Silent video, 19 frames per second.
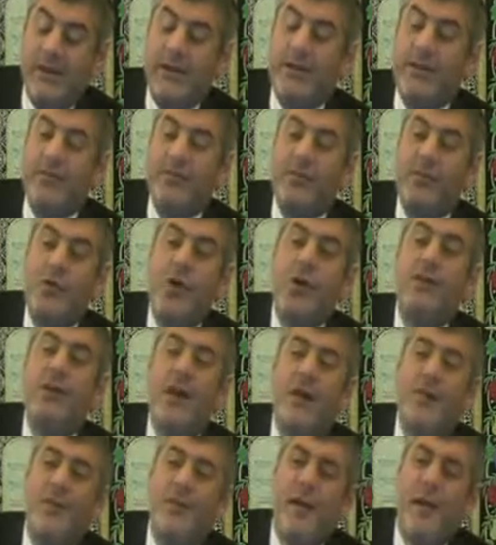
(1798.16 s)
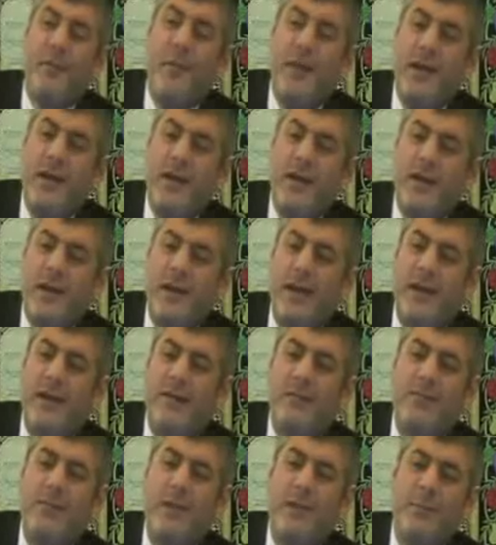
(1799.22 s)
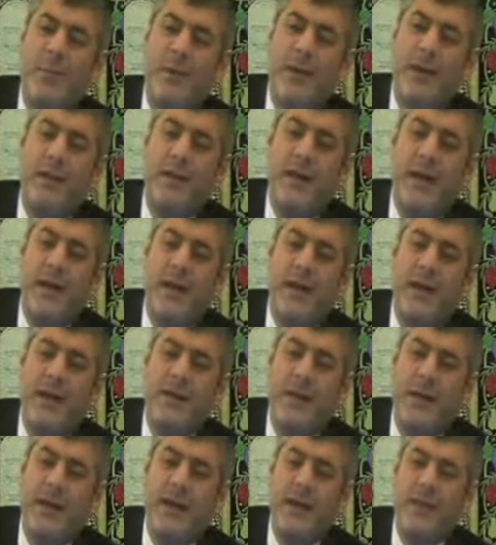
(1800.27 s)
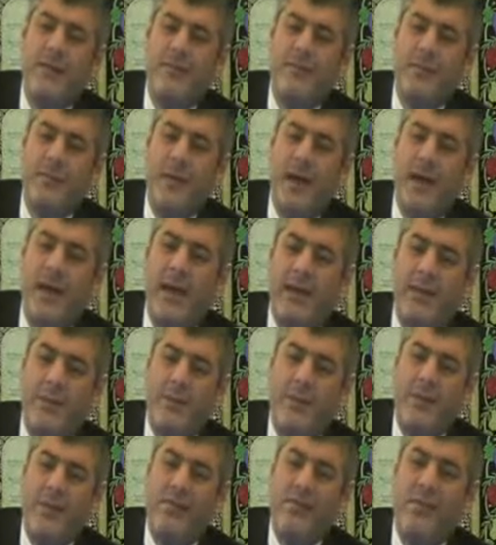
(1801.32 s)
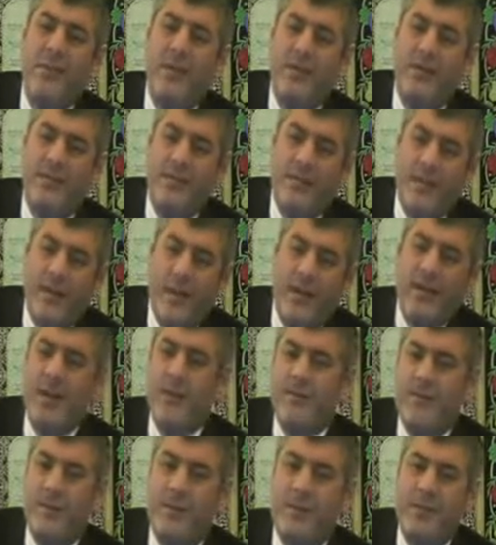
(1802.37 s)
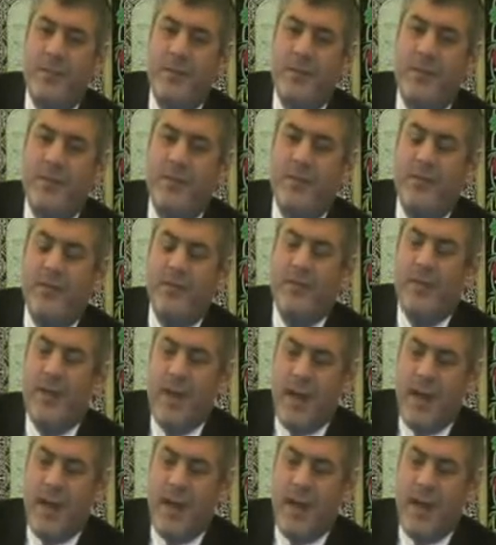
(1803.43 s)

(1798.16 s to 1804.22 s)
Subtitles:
He destroyed our family. Every penny I had, I gave him. I had a business, I gave up the business.